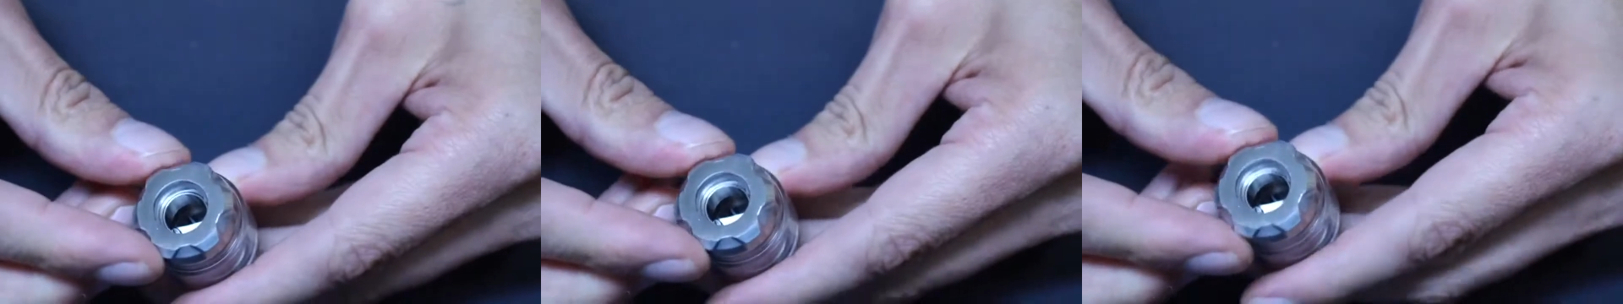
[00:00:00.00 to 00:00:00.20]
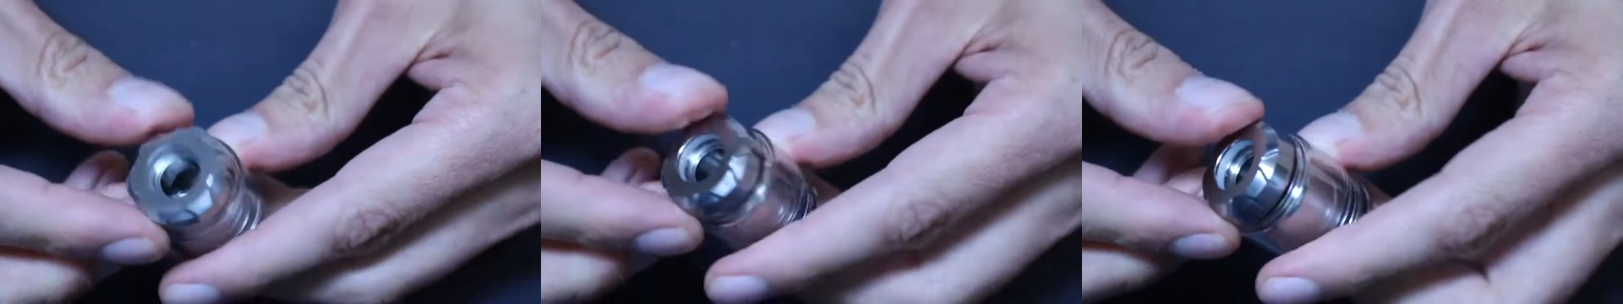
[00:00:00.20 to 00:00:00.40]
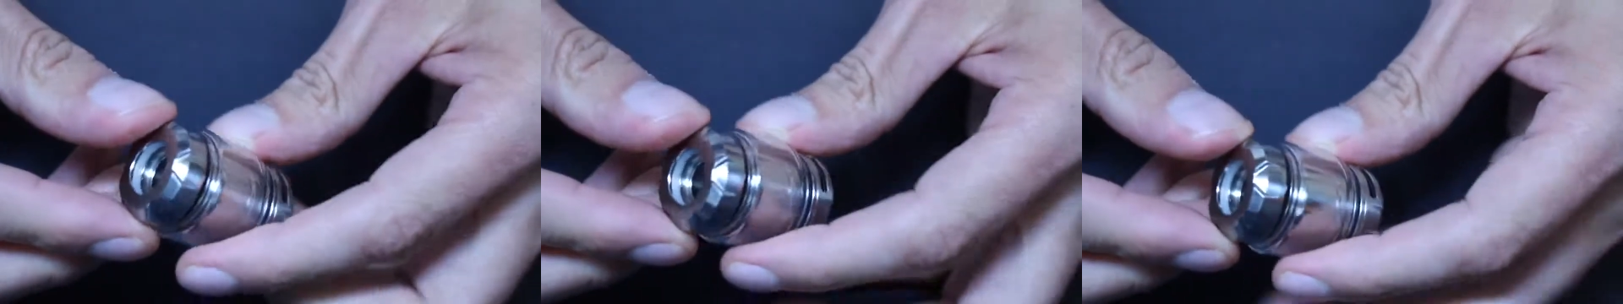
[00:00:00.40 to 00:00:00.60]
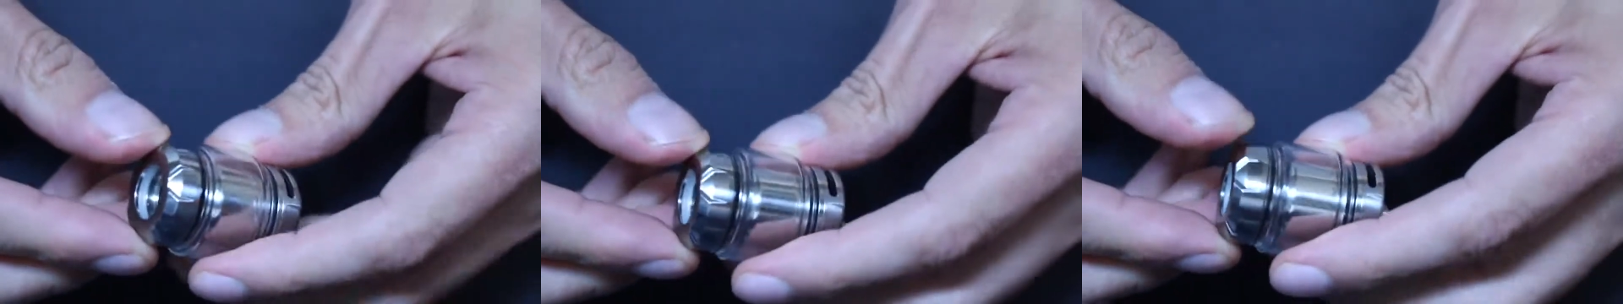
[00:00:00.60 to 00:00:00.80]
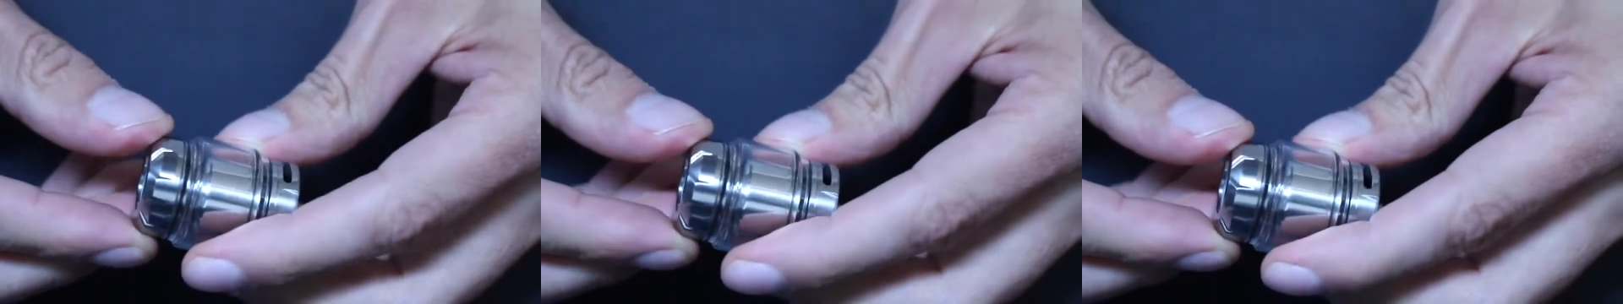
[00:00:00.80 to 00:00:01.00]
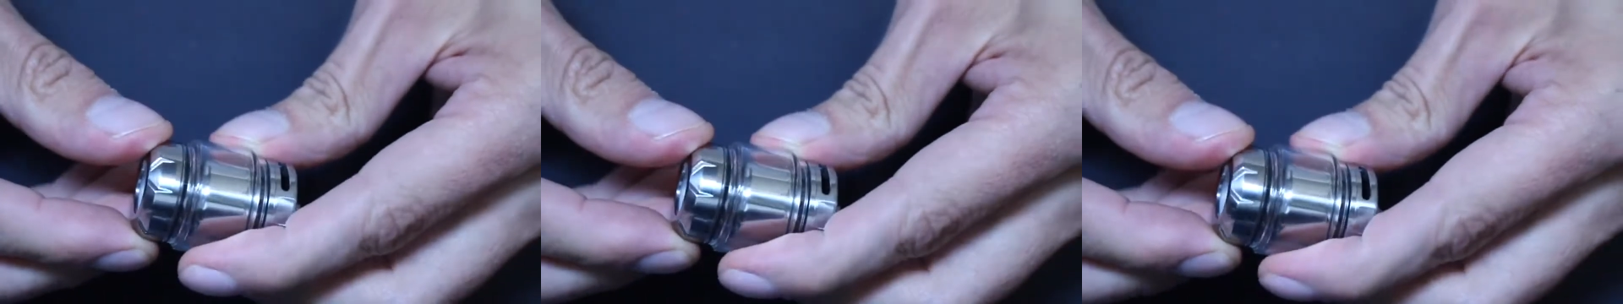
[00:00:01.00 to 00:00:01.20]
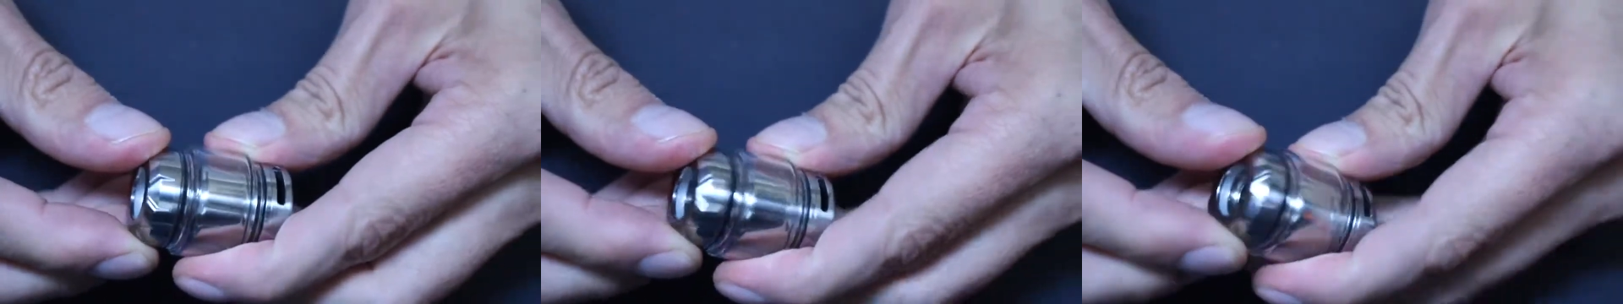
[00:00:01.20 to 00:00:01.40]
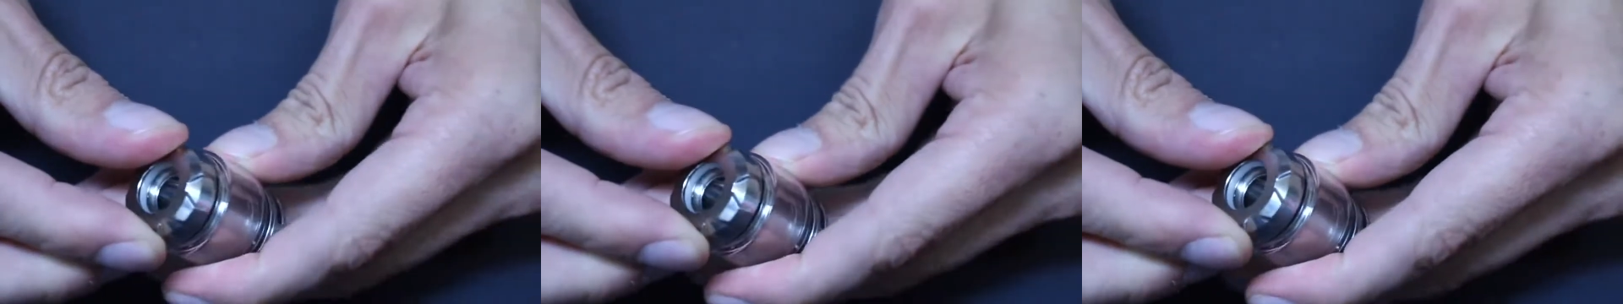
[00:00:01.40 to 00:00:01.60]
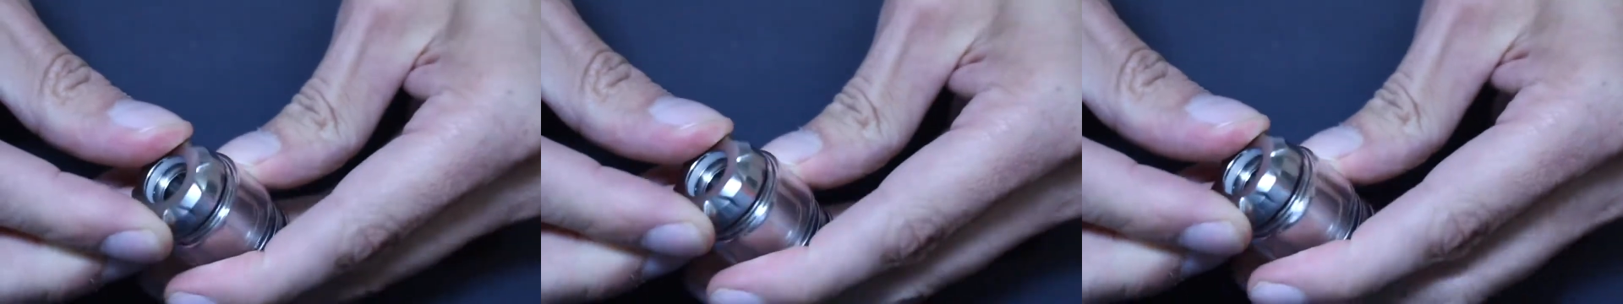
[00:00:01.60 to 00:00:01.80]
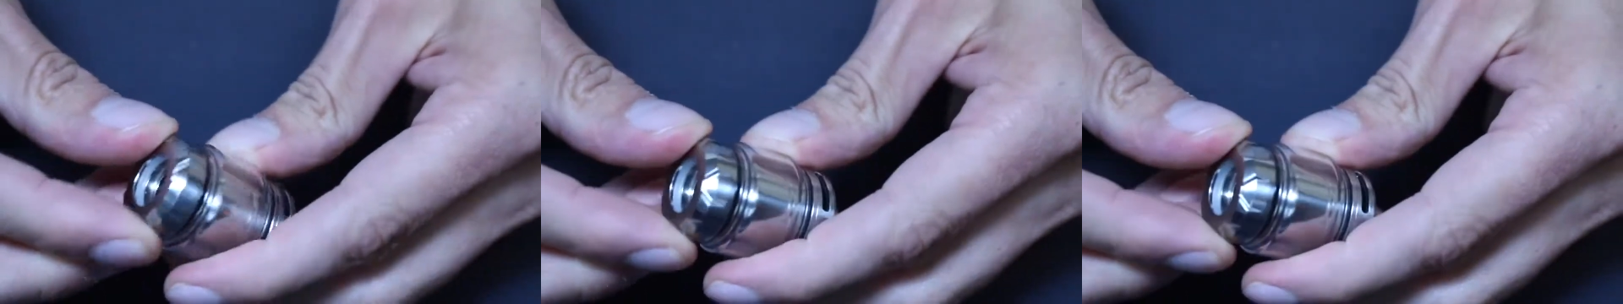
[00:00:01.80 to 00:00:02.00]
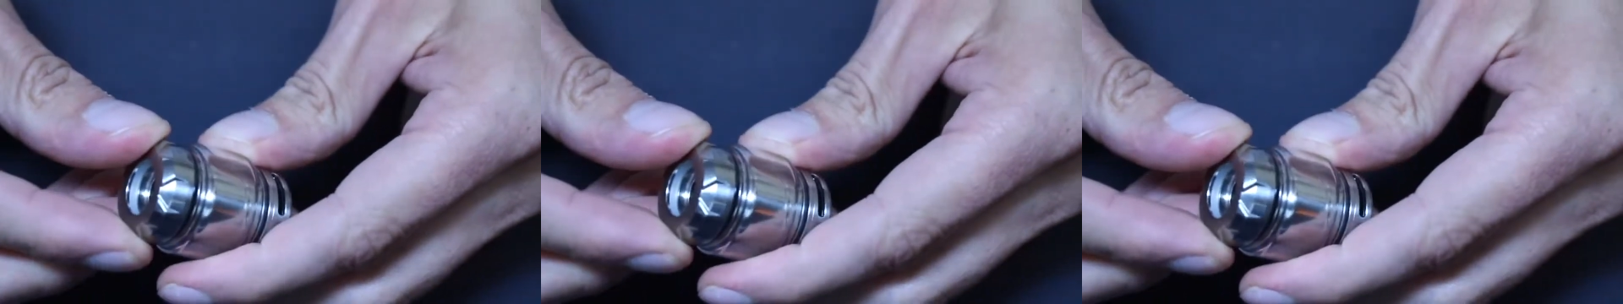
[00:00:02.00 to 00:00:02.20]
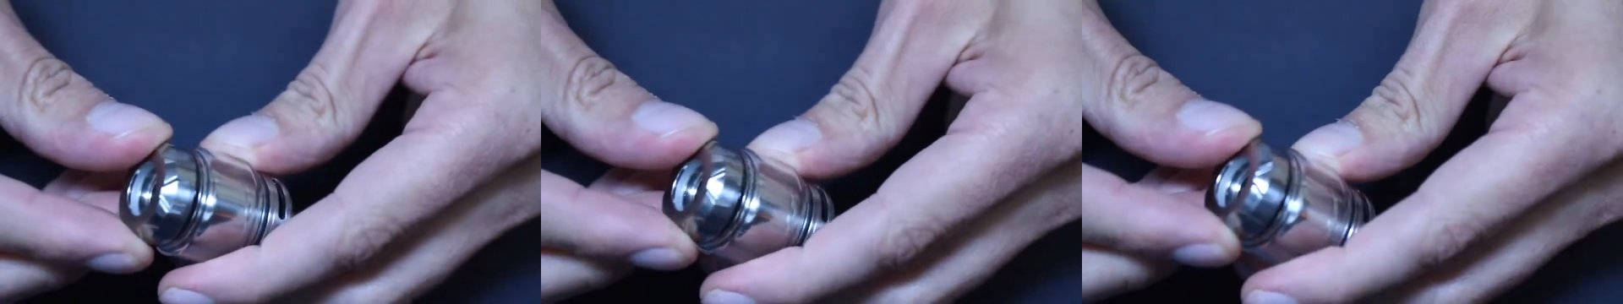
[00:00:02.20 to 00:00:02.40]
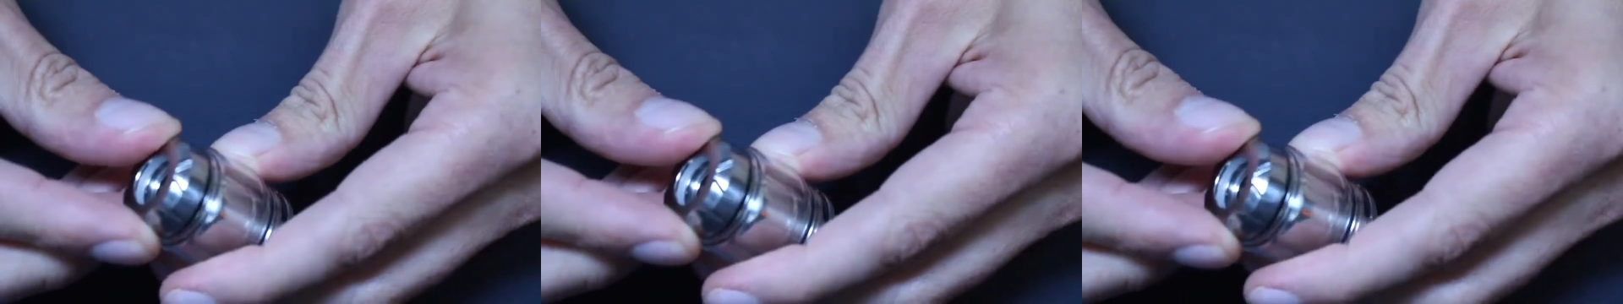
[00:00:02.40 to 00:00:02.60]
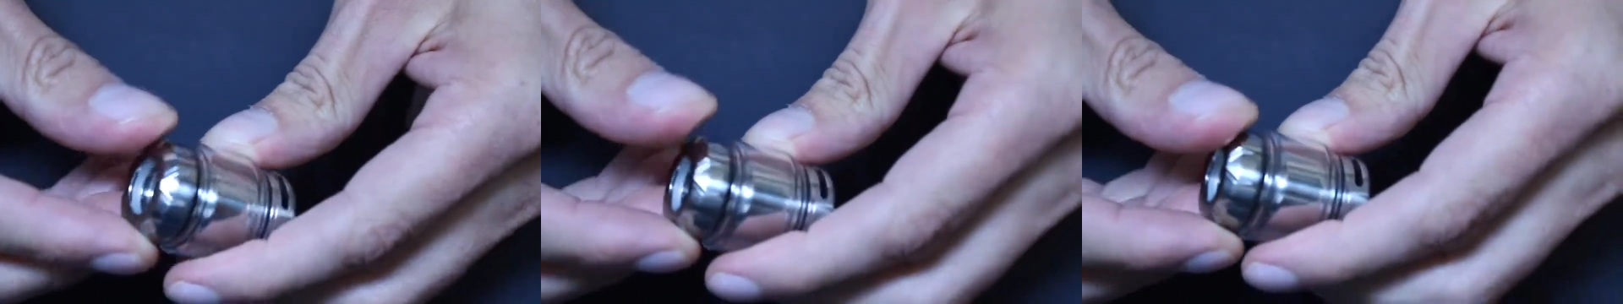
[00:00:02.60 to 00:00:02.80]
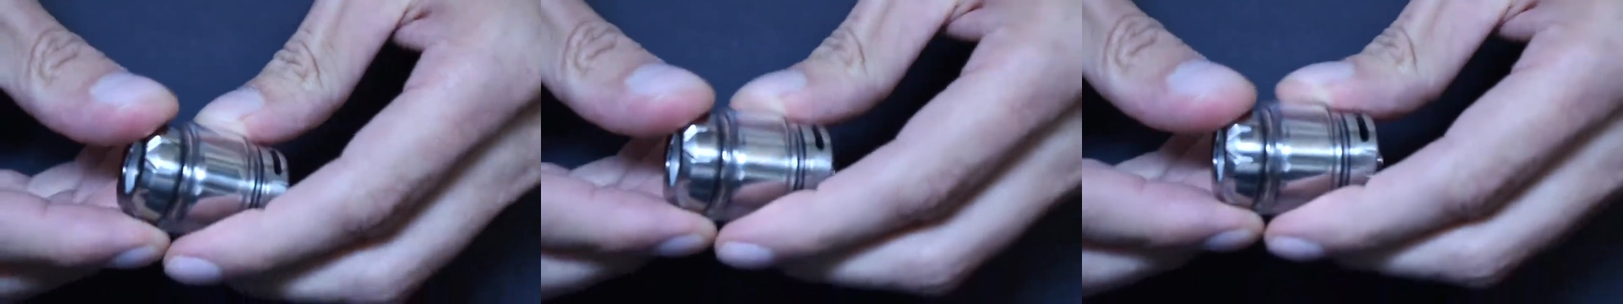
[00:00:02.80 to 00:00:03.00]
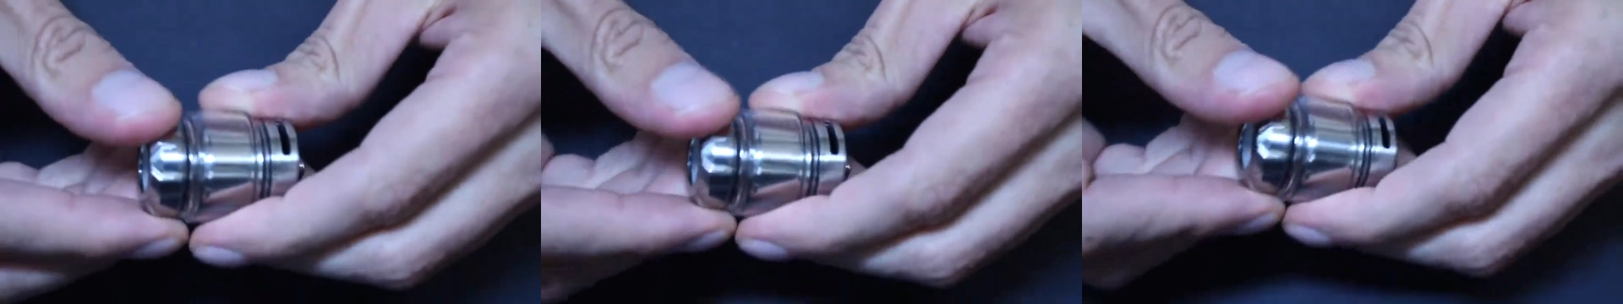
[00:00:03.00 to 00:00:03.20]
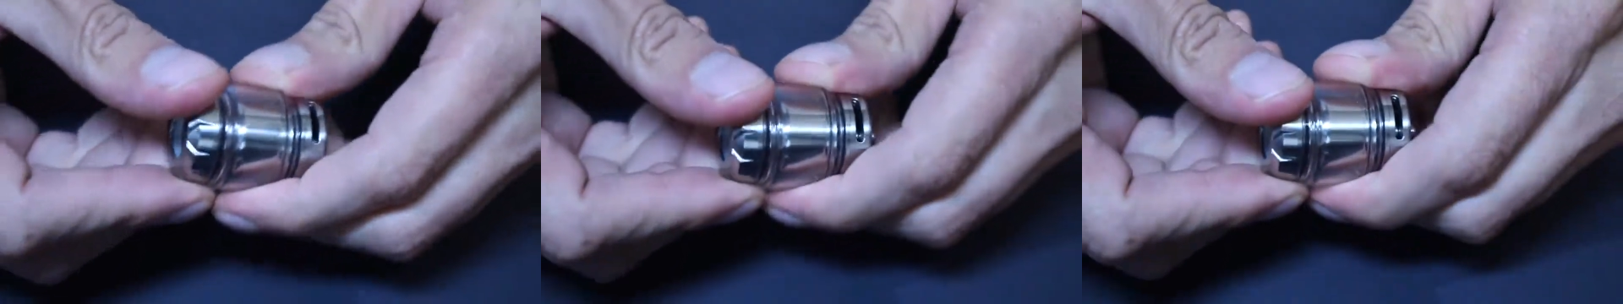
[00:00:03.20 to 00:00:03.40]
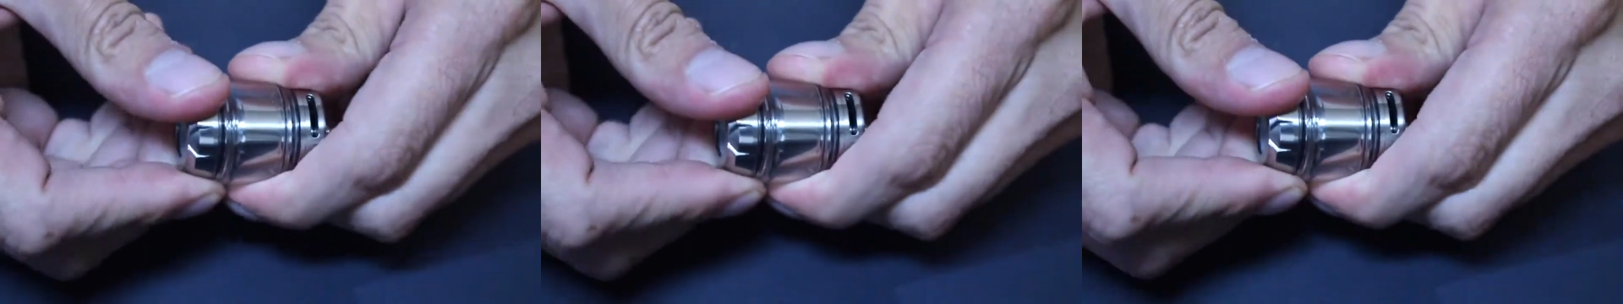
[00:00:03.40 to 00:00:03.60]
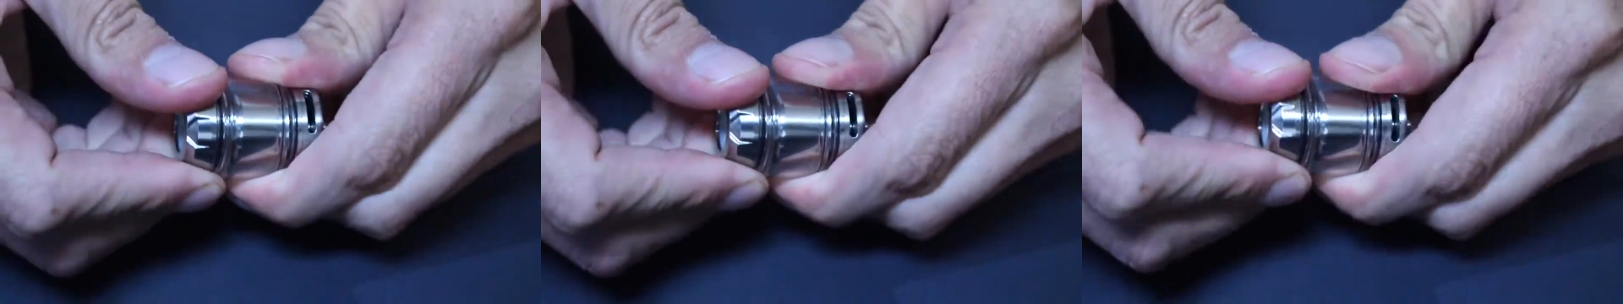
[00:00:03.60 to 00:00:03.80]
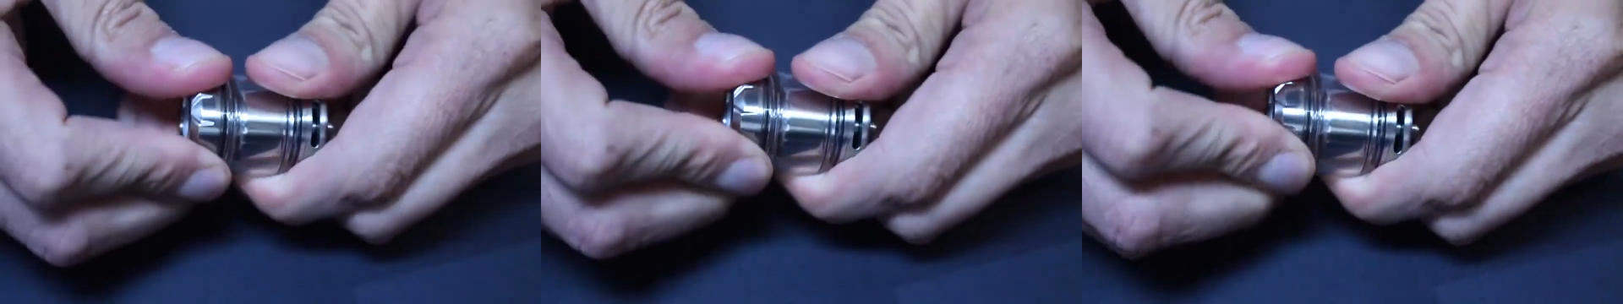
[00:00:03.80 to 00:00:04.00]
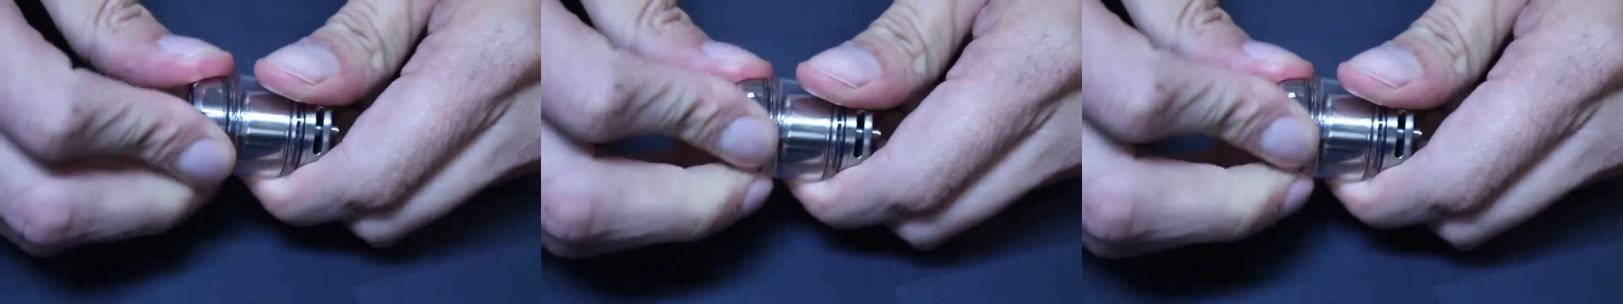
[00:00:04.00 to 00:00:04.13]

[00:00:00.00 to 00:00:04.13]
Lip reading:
Nobody's mouth can be seen.